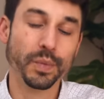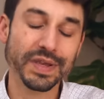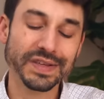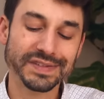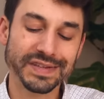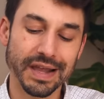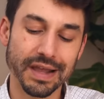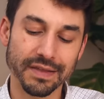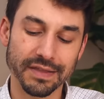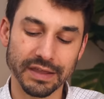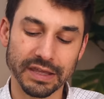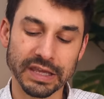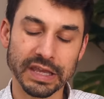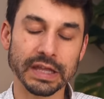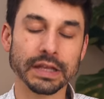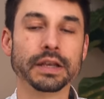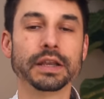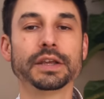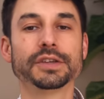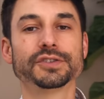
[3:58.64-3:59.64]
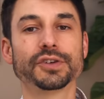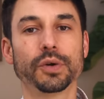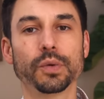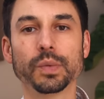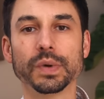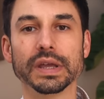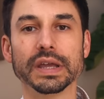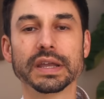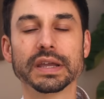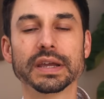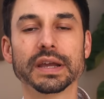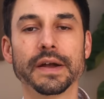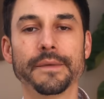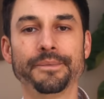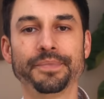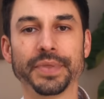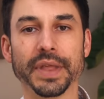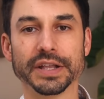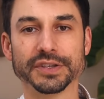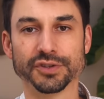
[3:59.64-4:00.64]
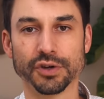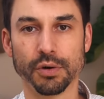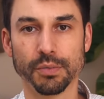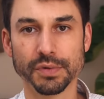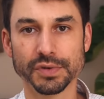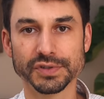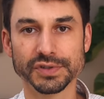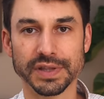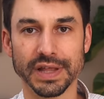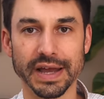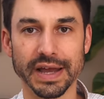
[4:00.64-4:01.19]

we say the kidneys are weak, it's almost